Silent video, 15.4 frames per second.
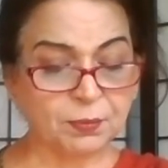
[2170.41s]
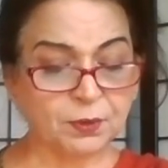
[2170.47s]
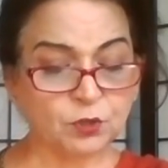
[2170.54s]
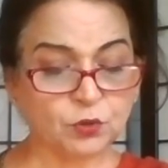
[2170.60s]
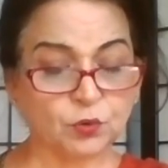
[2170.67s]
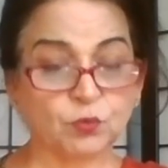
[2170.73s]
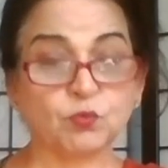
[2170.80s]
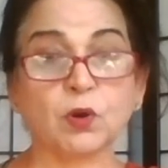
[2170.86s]

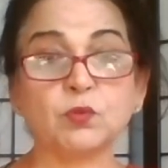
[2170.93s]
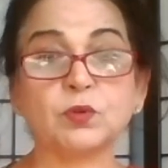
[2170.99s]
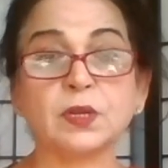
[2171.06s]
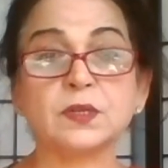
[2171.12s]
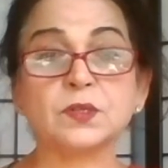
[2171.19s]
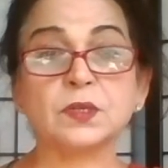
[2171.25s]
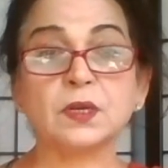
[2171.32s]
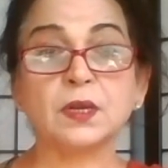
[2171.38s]
throughout his
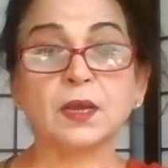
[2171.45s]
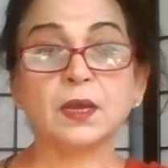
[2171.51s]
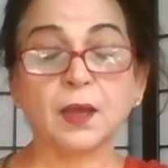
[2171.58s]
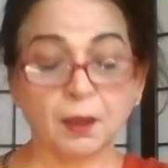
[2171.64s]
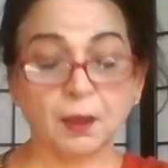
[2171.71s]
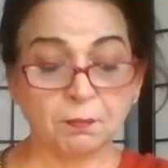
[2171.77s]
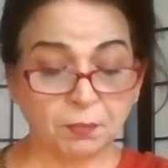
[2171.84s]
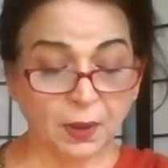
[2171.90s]

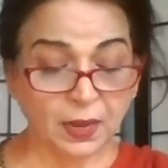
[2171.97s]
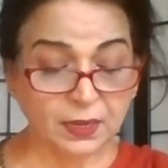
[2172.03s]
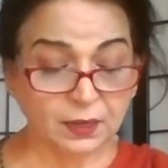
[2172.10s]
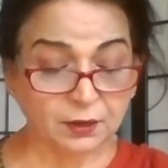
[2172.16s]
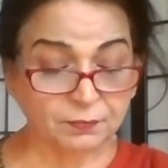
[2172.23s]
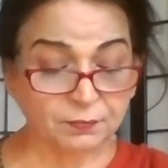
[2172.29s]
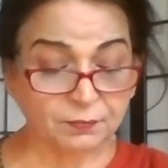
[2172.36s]
empire.